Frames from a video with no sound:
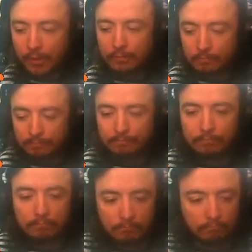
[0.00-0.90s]
Alright.
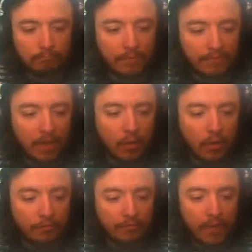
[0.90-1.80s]
Is that a
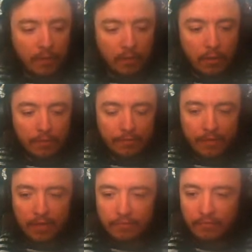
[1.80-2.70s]
launch title or
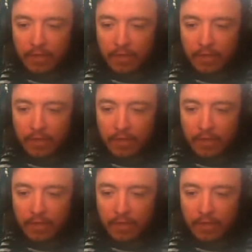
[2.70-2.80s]
is that